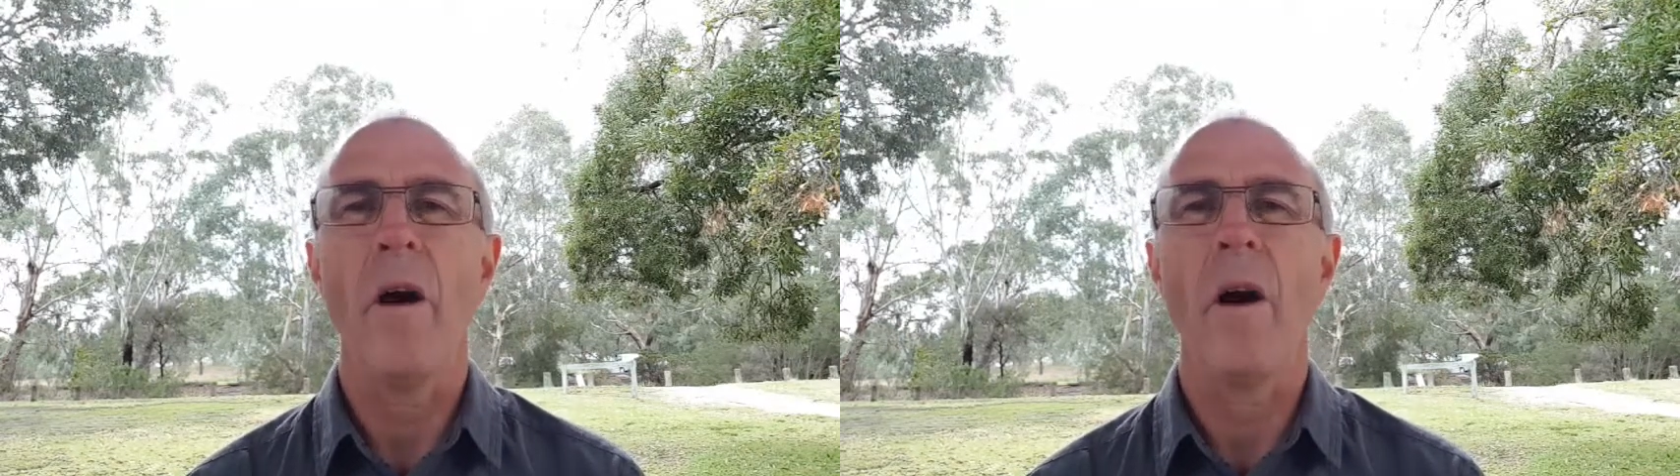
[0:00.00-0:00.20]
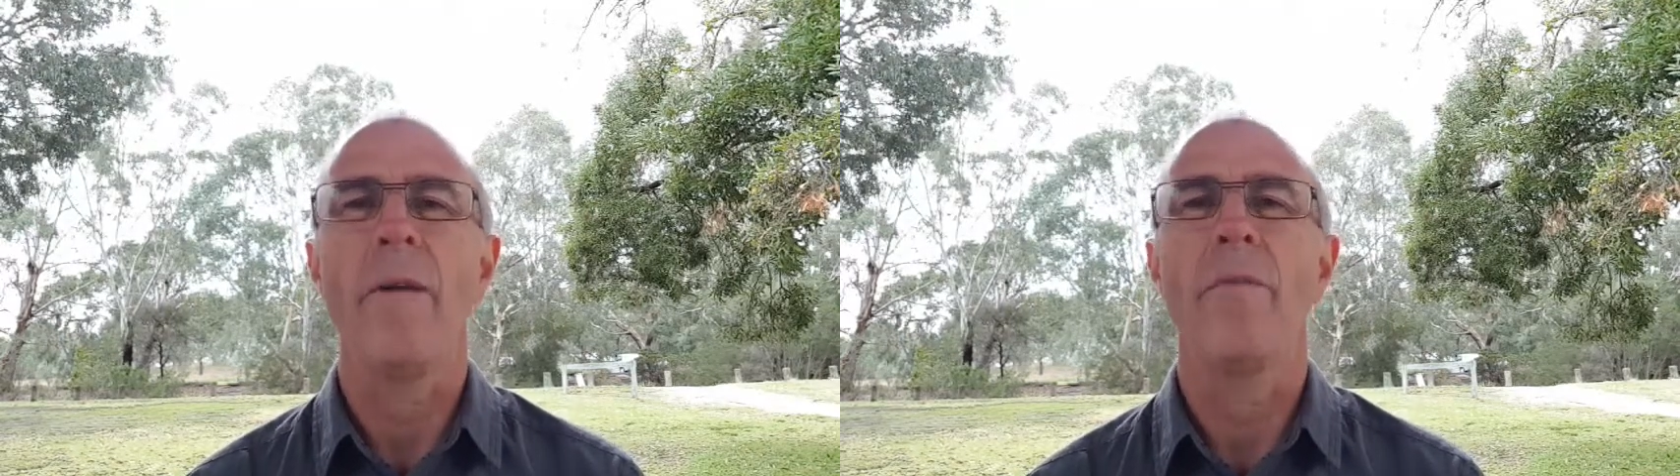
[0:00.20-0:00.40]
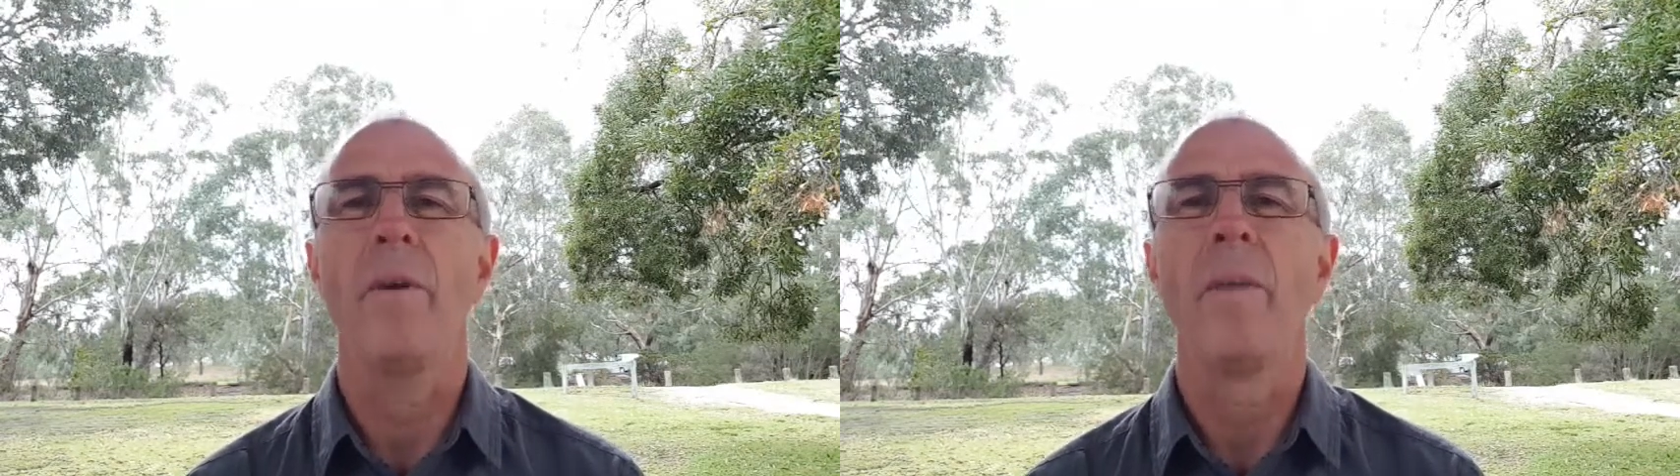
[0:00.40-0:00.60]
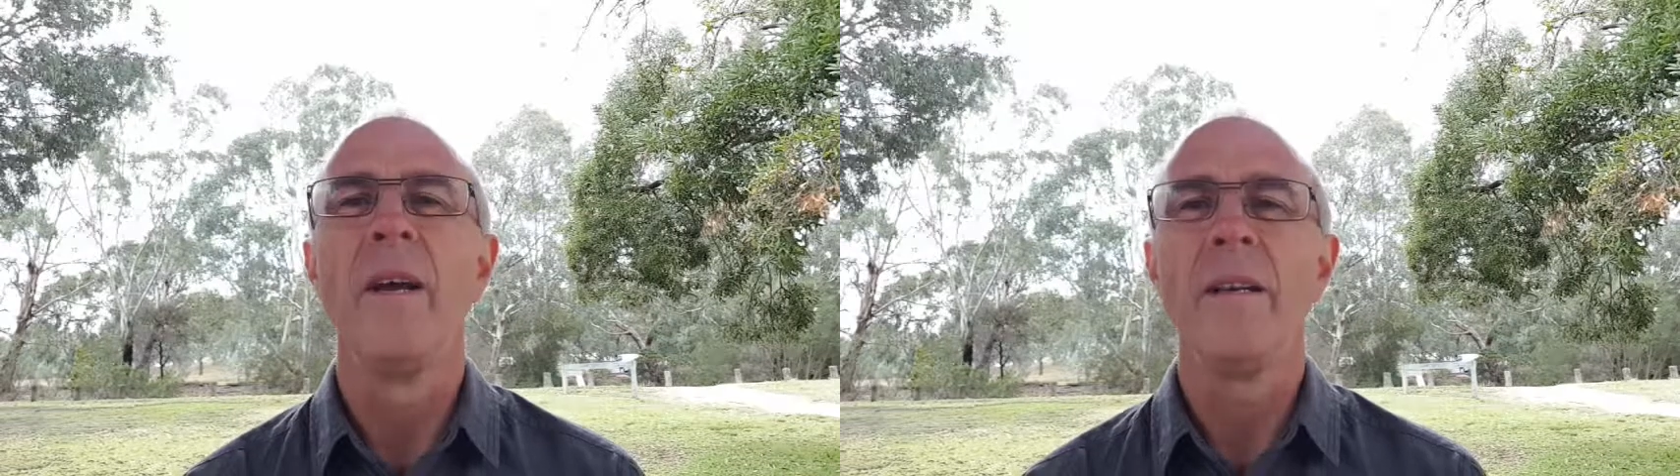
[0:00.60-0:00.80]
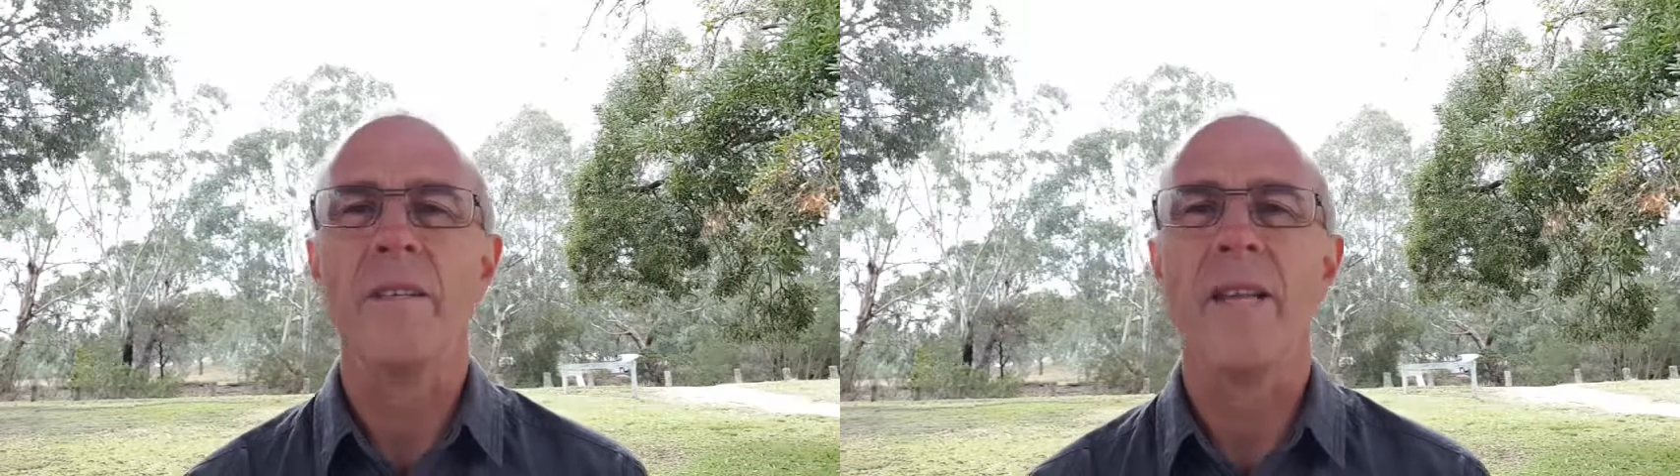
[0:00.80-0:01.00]
have them
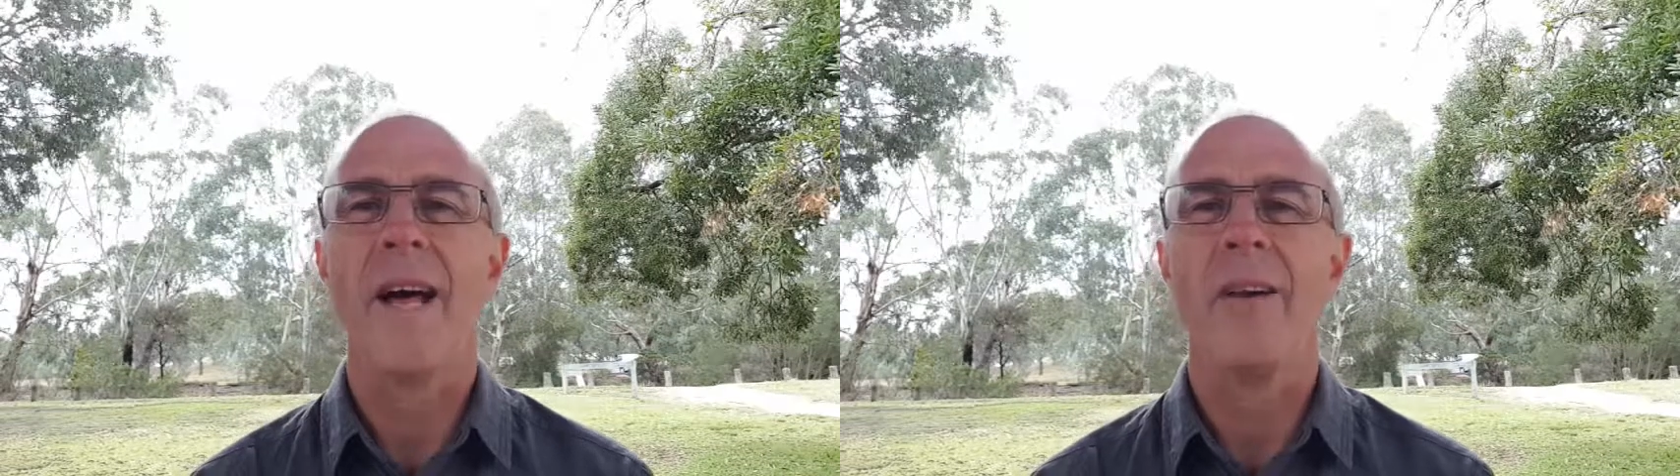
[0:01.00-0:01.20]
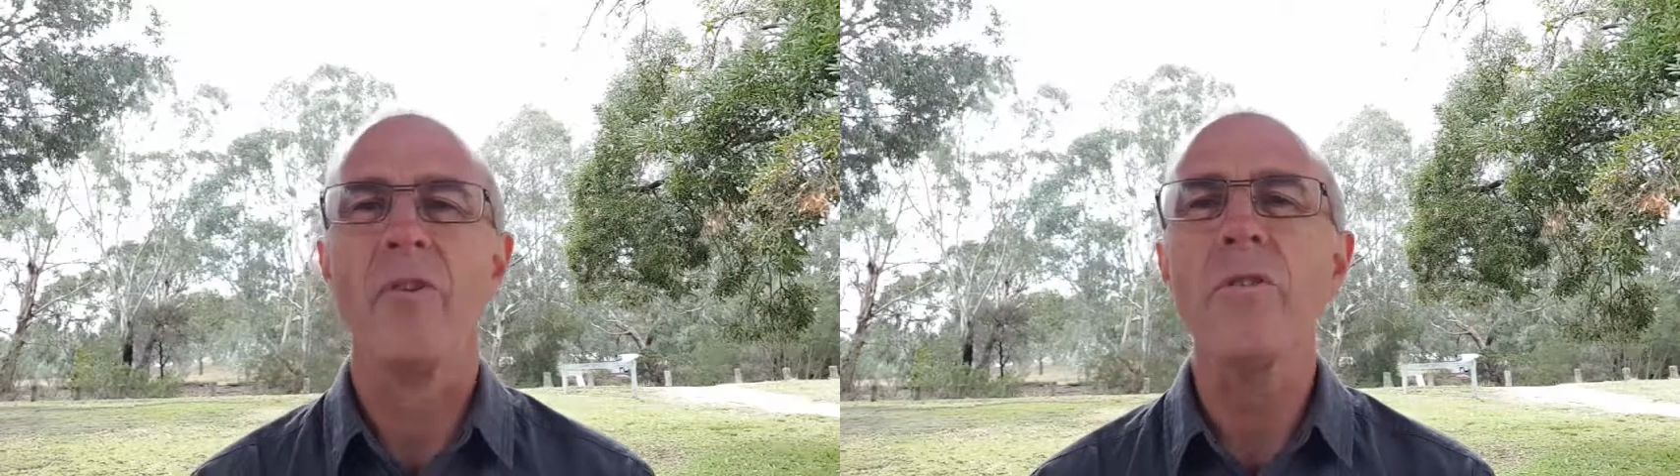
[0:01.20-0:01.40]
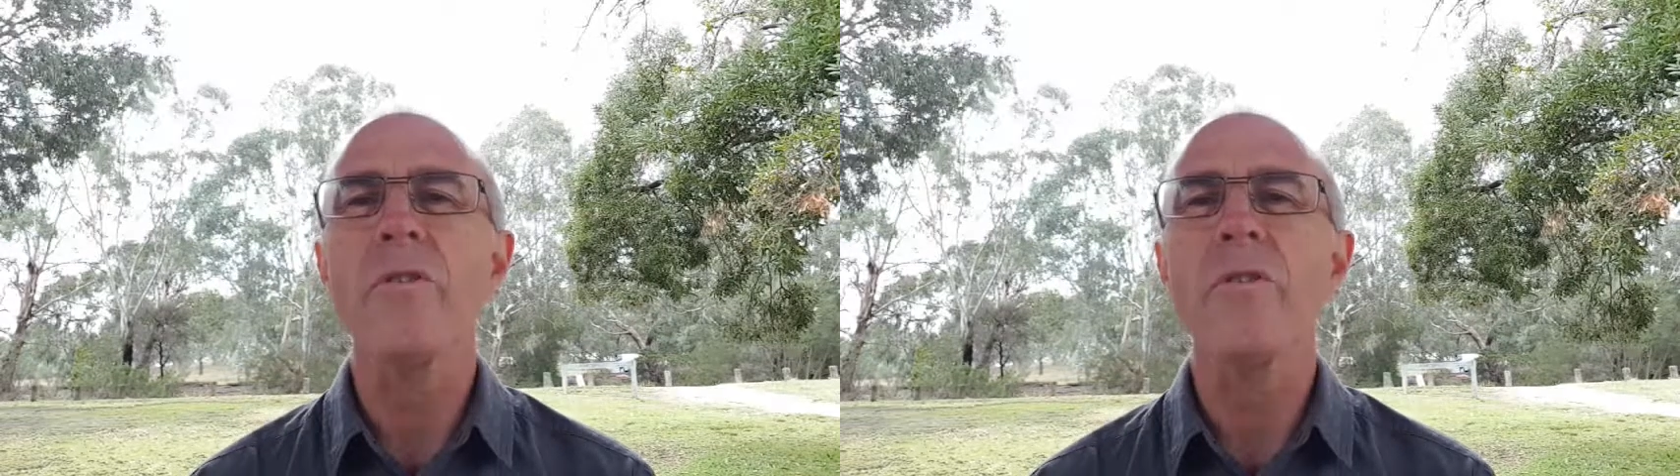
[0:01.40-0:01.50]
start not